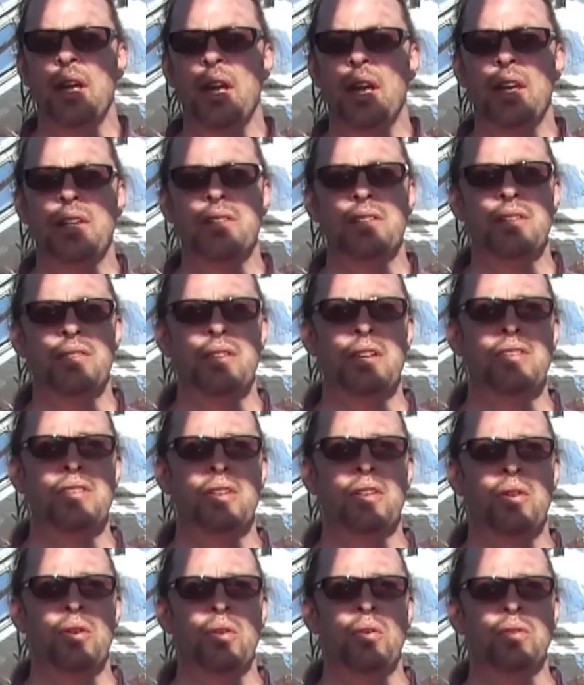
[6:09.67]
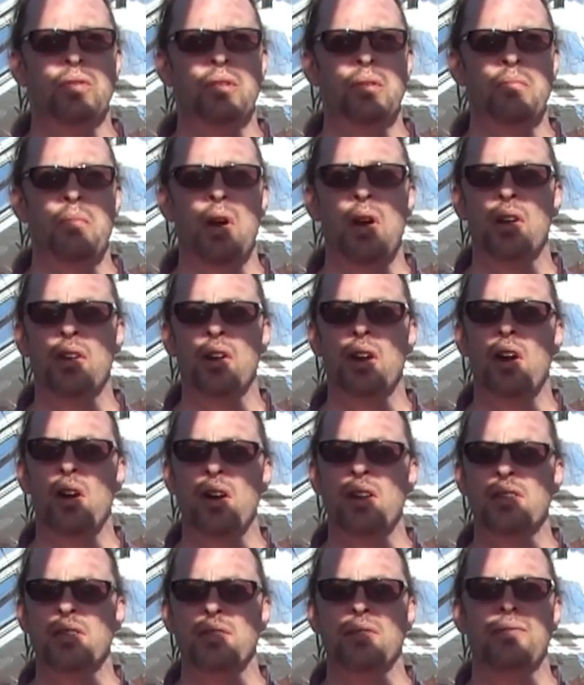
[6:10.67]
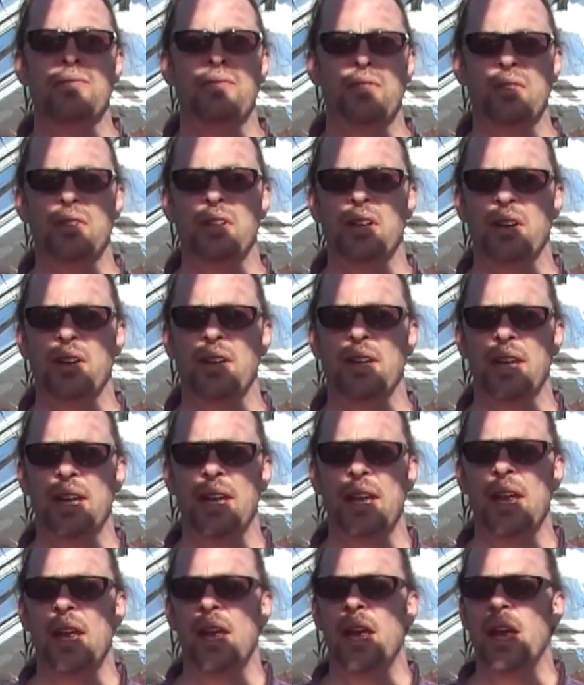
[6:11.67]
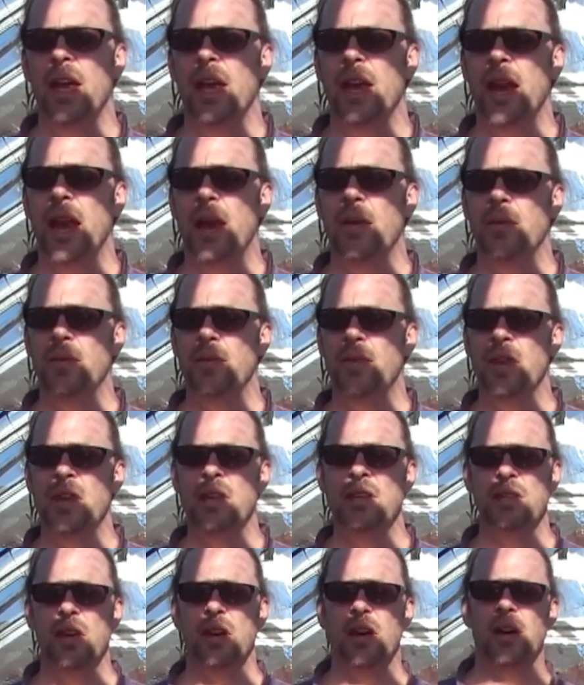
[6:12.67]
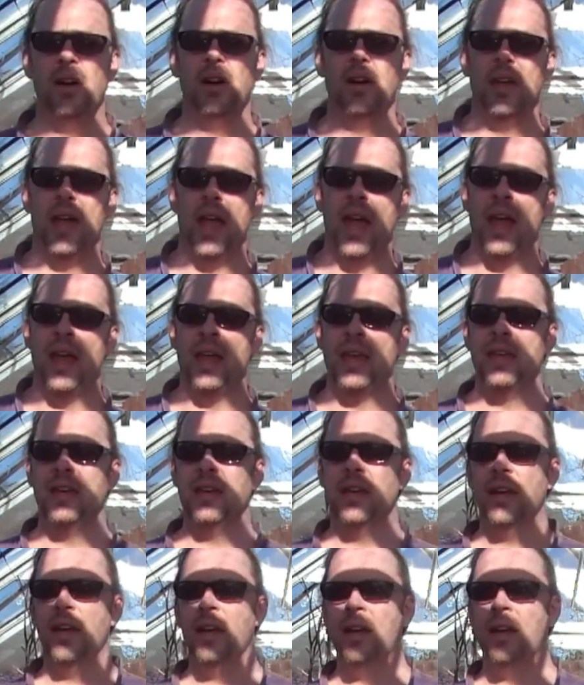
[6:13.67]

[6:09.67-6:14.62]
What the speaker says: and these are called Mycorrhizal Fungi. Now these are a